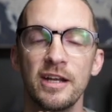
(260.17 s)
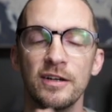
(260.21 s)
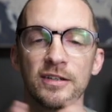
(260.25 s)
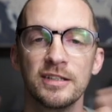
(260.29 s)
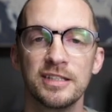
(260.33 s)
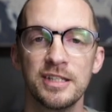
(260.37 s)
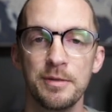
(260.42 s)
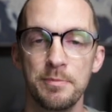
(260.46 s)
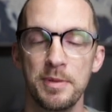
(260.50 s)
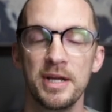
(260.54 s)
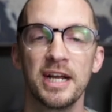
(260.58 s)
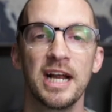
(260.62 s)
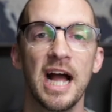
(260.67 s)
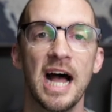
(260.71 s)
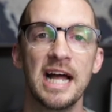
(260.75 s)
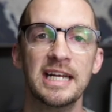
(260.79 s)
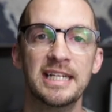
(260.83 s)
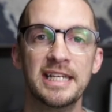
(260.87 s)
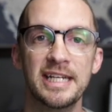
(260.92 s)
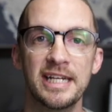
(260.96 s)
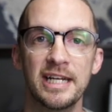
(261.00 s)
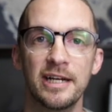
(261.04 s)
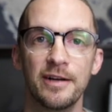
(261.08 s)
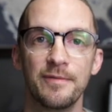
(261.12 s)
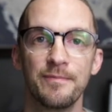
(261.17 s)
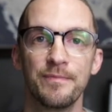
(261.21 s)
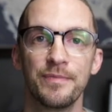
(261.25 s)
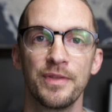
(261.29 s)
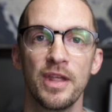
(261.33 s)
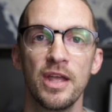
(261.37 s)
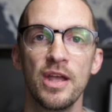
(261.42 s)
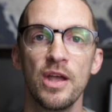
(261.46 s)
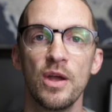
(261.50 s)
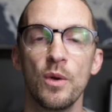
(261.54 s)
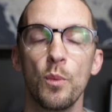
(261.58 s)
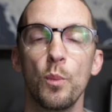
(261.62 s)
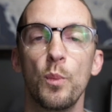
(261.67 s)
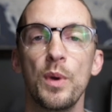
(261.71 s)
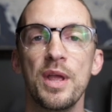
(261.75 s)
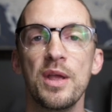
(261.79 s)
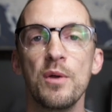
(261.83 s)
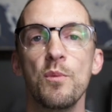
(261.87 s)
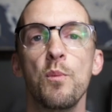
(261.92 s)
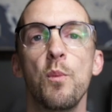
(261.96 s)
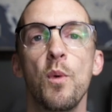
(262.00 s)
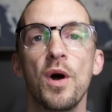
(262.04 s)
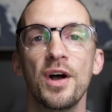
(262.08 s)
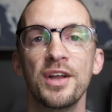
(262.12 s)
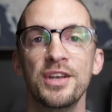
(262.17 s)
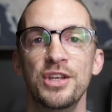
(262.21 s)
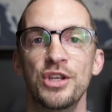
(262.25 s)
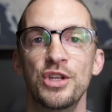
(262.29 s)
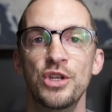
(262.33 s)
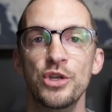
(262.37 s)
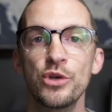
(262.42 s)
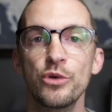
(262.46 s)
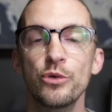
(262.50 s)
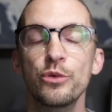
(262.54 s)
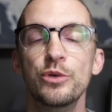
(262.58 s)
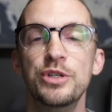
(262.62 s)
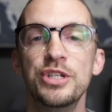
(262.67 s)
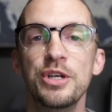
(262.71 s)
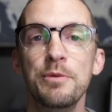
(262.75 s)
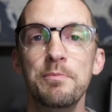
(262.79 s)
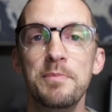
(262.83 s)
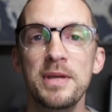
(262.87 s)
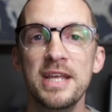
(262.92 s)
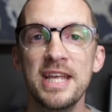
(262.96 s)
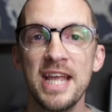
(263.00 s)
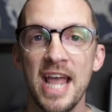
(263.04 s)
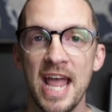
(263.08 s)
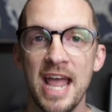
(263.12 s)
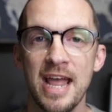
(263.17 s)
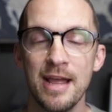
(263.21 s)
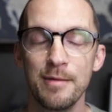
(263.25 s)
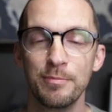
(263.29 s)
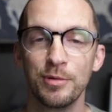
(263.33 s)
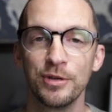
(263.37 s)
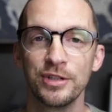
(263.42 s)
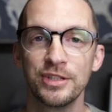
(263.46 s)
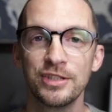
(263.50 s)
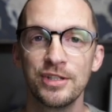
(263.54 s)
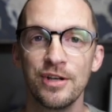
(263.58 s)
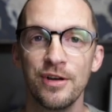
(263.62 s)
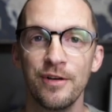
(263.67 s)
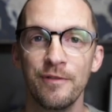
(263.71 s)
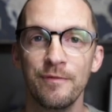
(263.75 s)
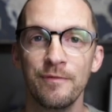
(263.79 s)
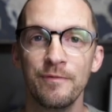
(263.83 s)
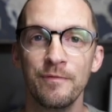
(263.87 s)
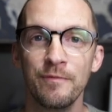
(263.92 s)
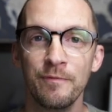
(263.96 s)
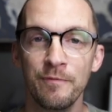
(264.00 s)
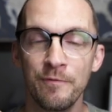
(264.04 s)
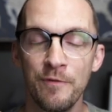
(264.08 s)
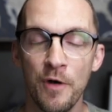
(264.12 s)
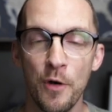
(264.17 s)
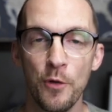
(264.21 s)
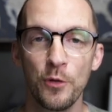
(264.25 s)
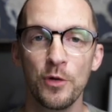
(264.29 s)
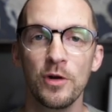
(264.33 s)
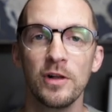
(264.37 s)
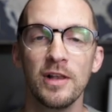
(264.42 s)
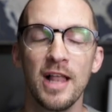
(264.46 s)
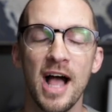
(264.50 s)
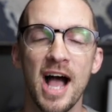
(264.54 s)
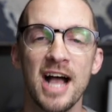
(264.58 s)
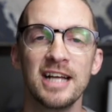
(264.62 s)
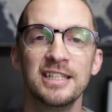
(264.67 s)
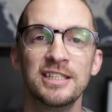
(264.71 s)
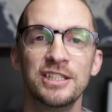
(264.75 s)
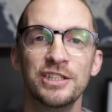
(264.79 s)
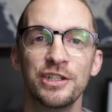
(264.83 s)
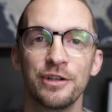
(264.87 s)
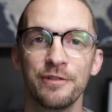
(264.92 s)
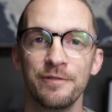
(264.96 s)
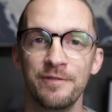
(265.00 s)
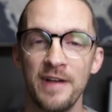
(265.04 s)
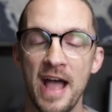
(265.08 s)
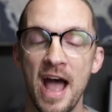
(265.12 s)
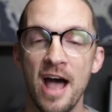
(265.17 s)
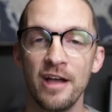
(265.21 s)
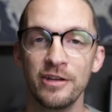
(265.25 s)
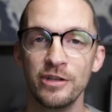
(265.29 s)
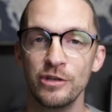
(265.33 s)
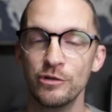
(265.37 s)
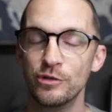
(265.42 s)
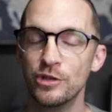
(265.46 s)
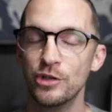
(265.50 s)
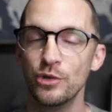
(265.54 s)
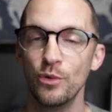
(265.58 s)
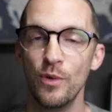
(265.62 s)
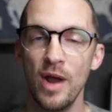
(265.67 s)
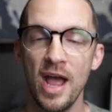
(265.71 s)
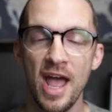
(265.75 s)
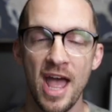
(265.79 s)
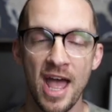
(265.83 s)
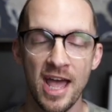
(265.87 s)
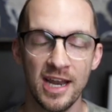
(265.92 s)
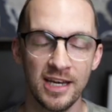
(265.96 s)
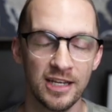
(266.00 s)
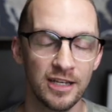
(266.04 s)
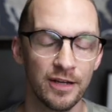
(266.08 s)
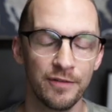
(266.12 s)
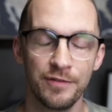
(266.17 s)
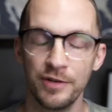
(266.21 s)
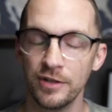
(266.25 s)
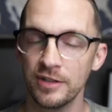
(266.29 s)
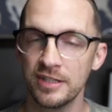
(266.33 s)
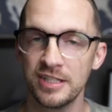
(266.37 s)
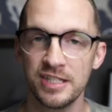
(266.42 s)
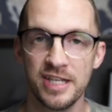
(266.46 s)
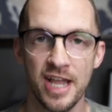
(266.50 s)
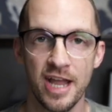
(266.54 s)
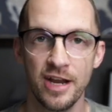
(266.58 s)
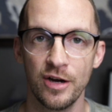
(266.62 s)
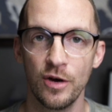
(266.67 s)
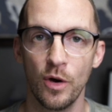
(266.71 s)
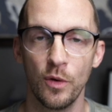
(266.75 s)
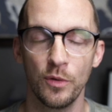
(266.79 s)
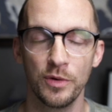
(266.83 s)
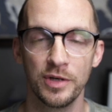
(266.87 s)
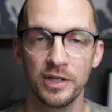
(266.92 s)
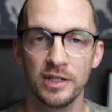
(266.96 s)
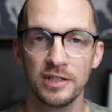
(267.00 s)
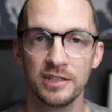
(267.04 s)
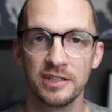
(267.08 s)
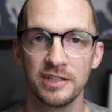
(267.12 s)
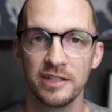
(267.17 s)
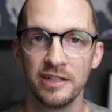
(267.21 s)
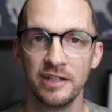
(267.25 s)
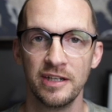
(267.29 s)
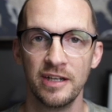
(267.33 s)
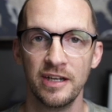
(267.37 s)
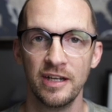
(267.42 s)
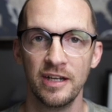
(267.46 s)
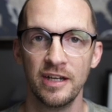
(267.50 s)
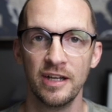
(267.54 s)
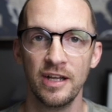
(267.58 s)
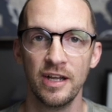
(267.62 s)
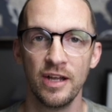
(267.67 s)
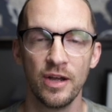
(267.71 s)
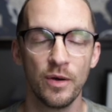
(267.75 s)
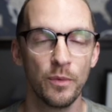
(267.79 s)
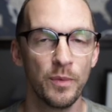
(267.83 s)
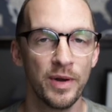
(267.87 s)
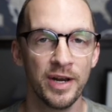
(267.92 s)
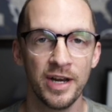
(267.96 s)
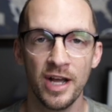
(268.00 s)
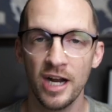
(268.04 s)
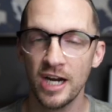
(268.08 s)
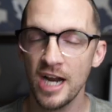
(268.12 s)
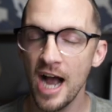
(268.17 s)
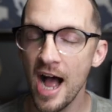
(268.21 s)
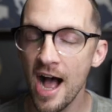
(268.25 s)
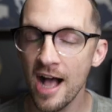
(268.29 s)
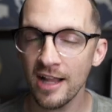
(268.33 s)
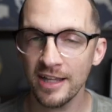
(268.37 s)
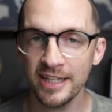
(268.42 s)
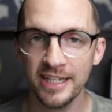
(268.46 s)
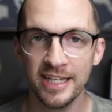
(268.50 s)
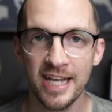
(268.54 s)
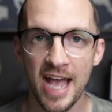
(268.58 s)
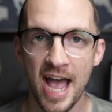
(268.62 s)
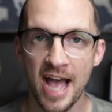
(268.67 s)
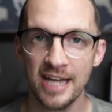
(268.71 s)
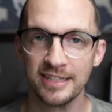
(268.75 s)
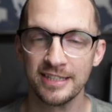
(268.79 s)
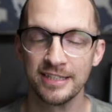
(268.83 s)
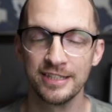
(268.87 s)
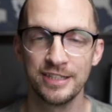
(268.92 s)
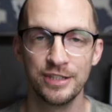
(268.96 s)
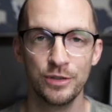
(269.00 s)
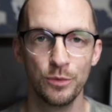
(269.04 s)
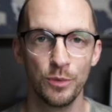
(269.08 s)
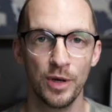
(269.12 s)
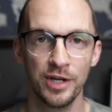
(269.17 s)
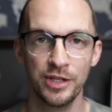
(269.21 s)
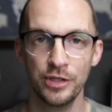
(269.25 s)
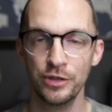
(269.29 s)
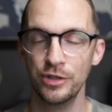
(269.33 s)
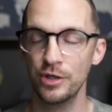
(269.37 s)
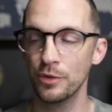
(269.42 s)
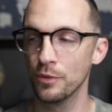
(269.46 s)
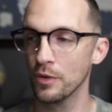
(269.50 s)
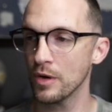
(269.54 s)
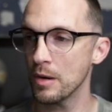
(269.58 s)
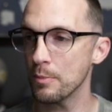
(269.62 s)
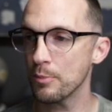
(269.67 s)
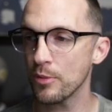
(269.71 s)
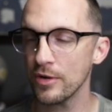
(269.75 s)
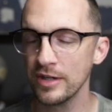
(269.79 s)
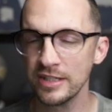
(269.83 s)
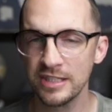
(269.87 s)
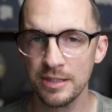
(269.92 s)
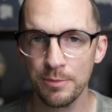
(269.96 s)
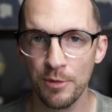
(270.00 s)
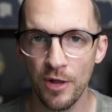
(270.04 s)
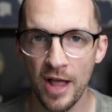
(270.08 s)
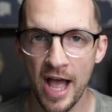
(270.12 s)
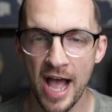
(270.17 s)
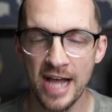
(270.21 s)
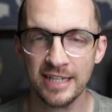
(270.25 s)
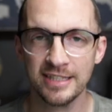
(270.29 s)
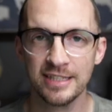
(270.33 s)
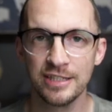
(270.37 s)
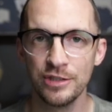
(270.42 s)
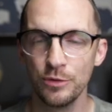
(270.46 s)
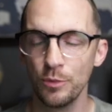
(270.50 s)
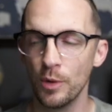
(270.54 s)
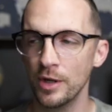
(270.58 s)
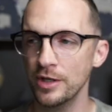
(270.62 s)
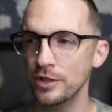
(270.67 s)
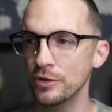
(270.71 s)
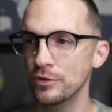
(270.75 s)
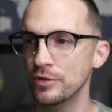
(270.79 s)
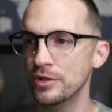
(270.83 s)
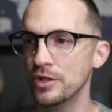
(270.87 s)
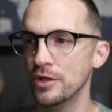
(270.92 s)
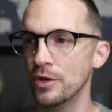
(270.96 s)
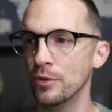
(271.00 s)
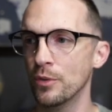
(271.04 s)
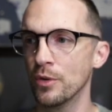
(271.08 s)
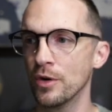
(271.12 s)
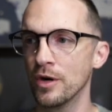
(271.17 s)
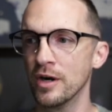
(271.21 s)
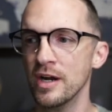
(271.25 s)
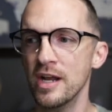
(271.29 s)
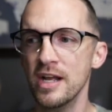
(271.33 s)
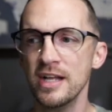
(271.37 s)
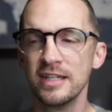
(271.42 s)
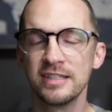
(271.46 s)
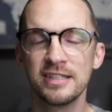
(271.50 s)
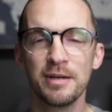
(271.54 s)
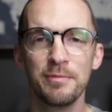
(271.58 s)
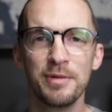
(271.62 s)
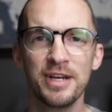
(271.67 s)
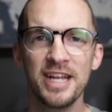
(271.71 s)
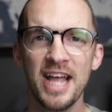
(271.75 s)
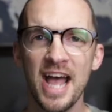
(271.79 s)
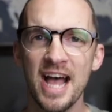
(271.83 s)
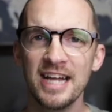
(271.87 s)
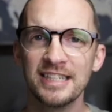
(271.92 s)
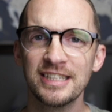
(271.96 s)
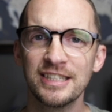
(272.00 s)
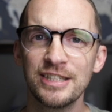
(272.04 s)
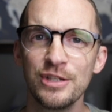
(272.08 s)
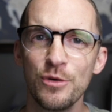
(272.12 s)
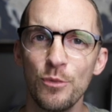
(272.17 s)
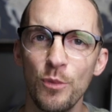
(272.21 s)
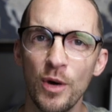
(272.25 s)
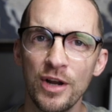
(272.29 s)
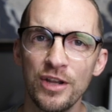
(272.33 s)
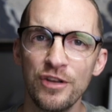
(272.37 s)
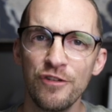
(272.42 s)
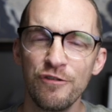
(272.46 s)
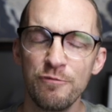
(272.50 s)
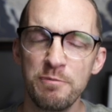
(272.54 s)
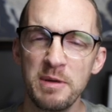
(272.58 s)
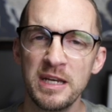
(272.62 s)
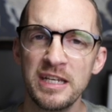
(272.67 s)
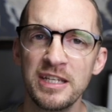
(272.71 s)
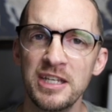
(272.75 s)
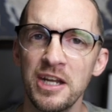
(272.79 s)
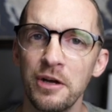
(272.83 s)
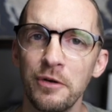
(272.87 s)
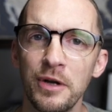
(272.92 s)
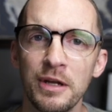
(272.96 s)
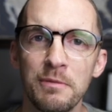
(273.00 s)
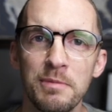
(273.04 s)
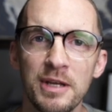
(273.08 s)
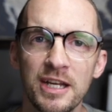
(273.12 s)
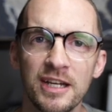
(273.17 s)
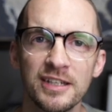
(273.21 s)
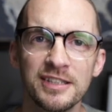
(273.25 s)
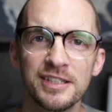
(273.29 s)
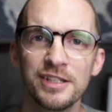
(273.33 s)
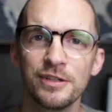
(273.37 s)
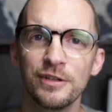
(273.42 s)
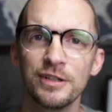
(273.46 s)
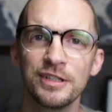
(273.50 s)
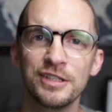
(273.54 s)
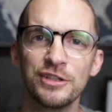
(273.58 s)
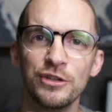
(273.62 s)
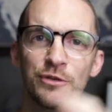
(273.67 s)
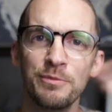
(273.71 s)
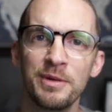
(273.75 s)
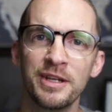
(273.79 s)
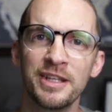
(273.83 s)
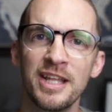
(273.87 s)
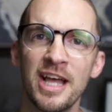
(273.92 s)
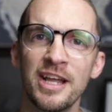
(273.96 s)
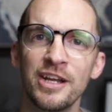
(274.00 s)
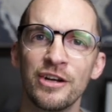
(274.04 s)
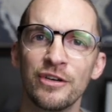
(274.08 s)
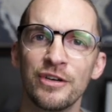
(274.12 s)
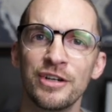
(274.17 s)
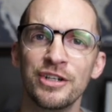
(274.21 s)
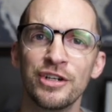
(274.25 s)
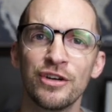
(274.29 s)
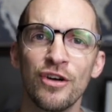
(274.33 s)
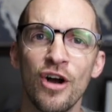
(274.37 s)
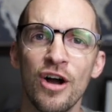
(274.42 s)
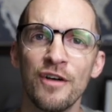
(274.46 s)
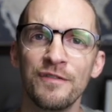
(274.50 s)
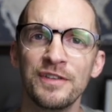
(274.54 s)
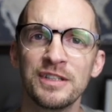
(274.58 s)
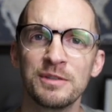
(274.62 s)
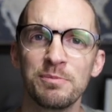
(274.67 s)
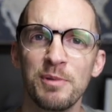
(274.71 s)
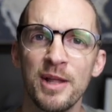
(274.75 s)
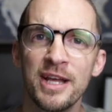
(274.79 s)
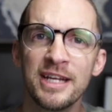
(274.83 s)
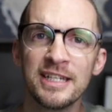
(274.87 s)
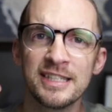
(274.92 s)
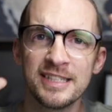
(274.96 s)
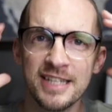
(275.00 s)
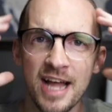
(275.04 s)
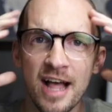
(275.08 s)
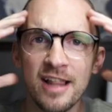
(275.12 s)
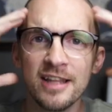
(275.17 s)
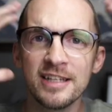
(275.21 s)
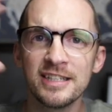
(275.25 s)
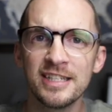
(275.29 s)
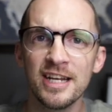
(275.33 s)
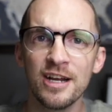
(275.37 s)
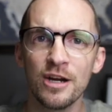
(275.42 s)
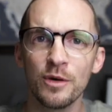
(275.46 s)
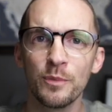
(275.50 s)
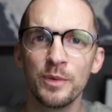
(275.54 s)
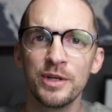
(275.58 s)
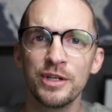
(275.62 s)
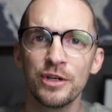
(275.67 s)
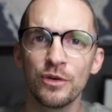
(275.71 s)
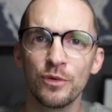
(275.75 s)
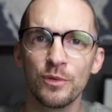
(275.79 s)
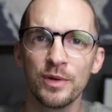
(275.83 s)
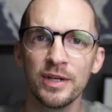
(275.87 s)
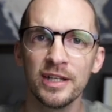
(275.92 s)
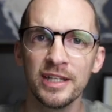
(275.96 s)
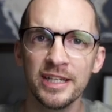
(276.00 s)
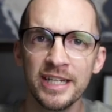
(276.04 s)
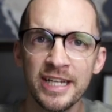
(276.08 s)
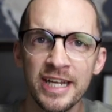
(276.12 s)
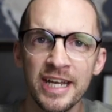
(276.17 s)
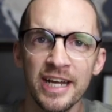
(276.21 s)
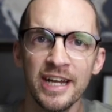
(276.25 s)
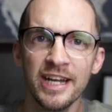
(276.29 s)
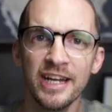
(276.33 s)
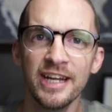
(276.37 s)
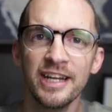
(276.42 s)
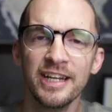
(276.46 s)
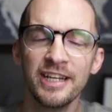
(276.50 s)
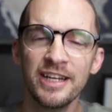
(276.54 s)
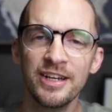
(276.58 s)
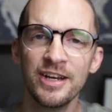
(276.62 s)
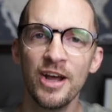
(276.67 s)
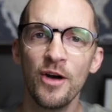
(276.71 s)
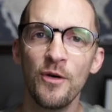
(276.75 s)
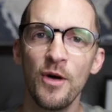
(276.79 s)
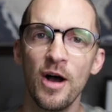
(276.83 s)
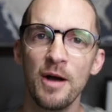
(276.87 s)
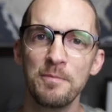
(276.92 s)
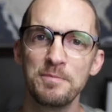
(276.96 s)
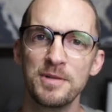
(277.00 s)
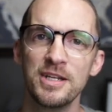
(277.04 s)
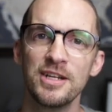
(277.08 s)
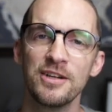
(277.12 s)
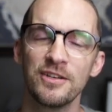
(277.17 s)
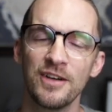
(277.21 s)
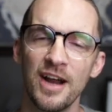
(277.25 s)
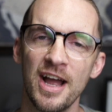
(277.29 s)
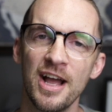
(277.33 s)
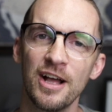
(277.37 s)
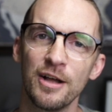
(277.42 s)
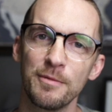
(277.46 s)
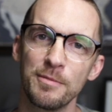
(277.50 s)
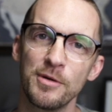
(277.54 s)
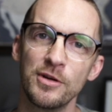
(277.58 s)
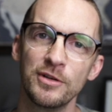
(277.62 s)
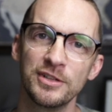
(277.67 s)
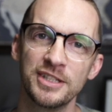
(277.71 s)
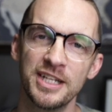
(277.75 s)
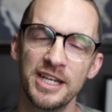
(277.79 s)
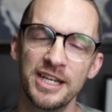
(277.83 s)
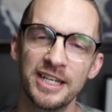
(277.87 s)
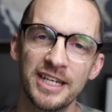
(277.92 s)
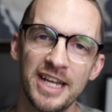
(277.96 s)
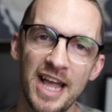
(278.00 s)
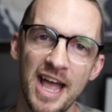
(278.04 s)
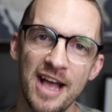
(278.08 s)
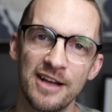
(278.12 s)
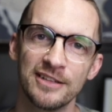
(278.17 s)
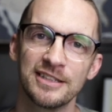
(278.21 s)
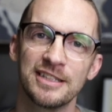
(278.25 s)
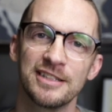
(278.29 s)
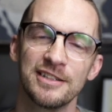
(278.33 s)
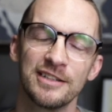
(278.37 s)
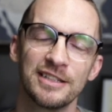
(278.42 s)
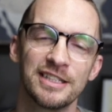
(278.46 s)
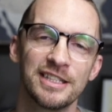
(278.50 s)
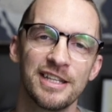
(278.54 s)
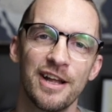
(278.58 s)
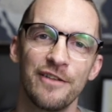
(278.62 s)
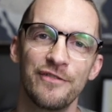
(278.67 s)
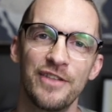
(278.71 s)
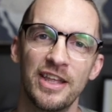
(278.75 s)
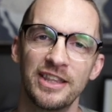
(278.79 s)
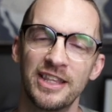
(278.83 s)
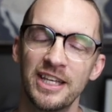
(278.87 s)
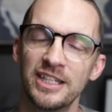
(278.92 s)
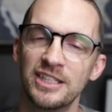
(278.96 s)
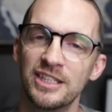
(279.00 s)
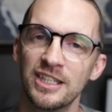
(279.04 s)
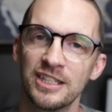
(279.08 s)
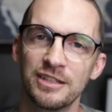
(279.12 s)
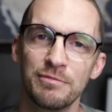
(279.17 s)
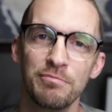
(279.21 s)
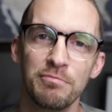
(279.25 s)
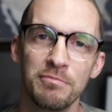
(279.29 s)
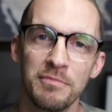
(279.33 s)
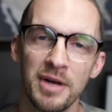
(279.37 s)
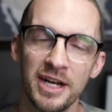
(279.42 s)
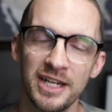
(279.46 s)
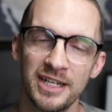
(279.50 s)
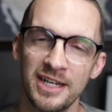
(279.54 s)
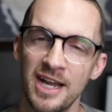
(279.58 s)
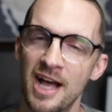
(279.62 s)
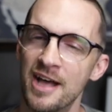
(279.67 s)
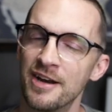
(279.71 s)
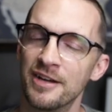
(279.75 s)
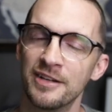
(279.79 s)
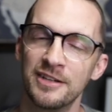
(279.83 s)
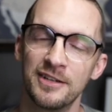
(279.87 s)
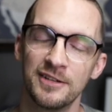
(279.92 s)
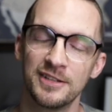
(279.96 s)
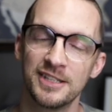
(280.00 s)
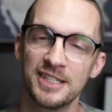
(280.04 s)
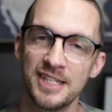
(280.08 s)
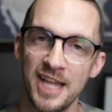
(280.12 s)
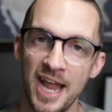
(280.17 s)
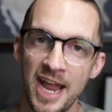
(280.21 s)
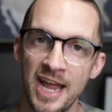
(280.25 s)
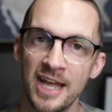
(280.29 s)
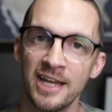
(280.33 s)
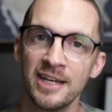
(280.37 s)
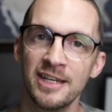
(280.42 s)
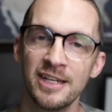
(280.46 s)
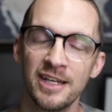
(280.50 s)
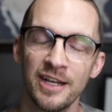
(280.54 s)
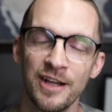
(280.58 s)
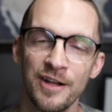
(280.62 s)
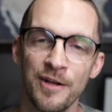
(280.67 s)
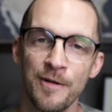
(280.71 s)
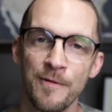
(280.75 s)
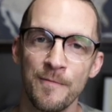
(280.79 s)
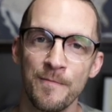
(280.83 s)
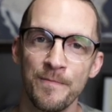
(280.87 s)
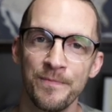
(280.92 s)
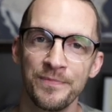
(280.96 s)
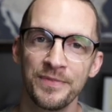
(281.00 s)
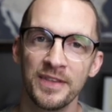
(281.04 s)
here's the big idea. We want you to be able to vocalize your value to any of your stakeholders. When a colleague asks you what you do, or a principal asks you what you do, or somebody asks you what you've been doing because they're assuming that you're in your office playing solitaire when you're really, up to your elbows in counselor stuff that they just might not understand.